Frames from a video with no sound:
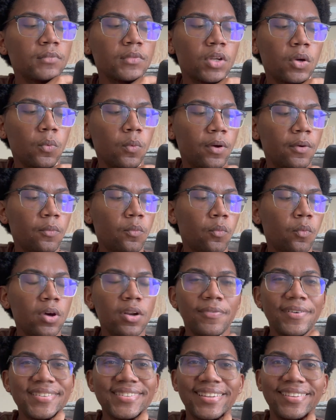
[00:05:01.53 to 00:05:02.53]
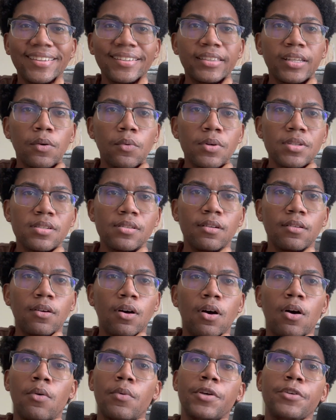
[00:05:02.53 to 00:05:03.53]
Well, what if I said that that wasn't
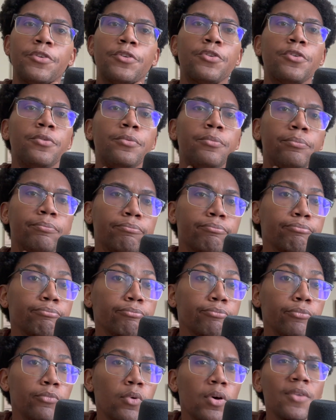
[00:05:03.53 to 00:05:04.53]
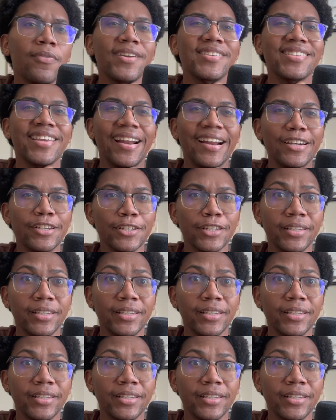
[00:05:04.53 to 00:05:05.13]
always true? What if I said I just